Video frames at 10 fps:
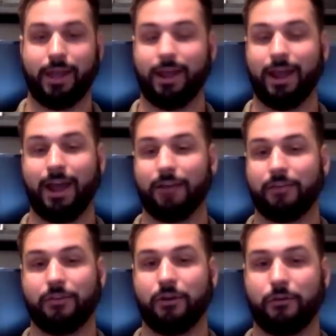Well, yeah, I
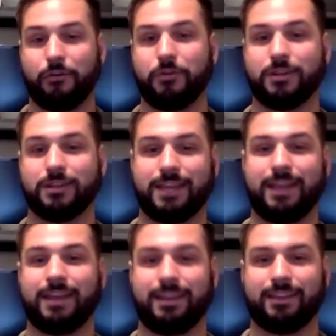don't even know if you can
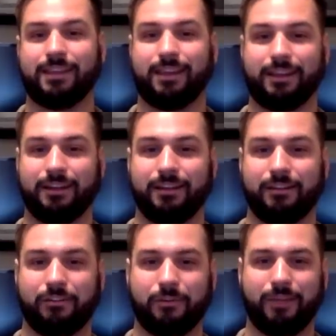take anything
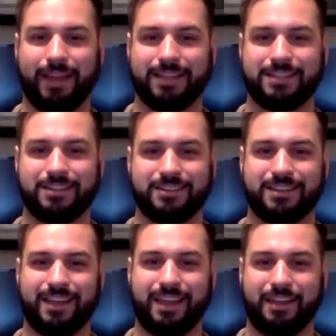from last
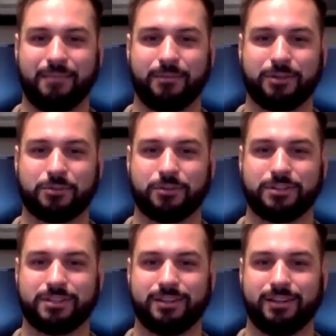year's game, which
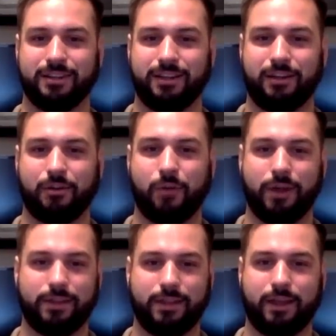was, you know,
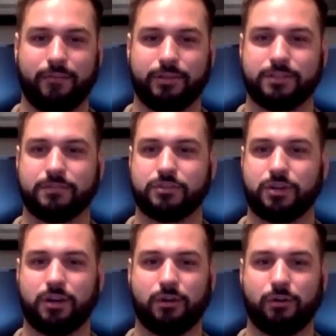quite the offensive
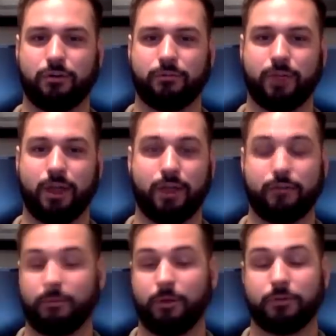struggle
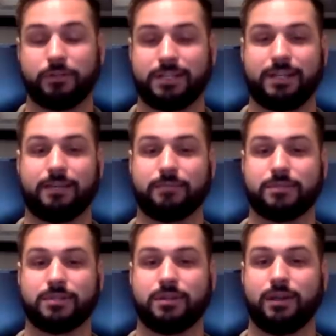uh, for both
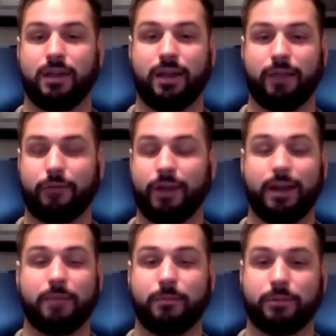teams. Uh, for
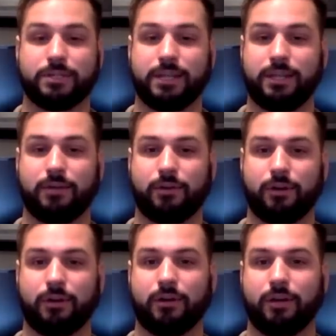A and M in
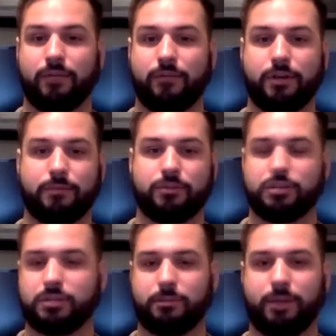particular, you can
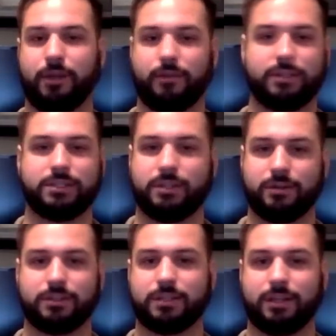just compare this
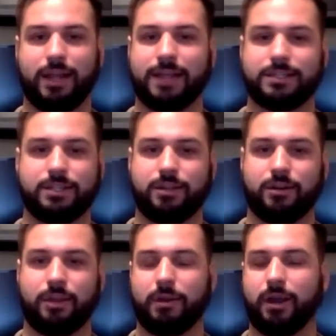year to last
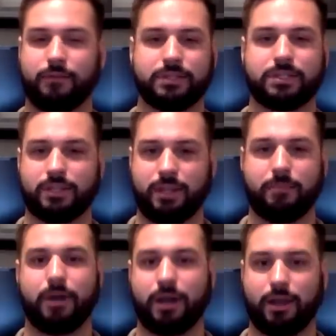year. I mean, obviously
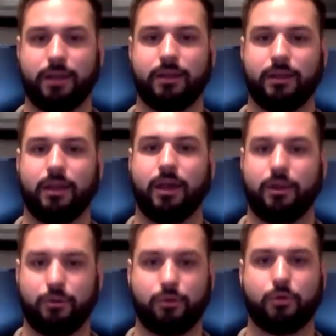they brought in
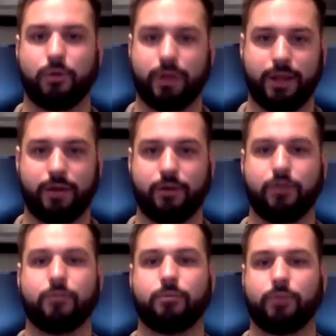a new coordinator,
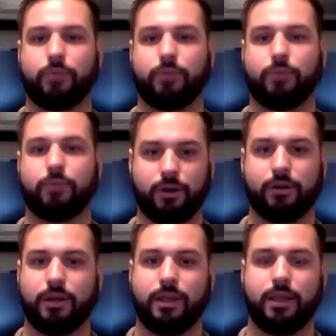a new play
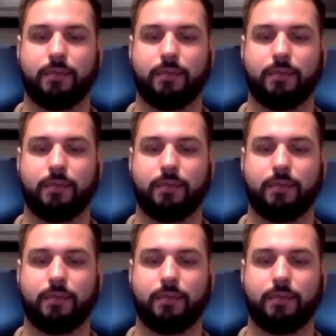caller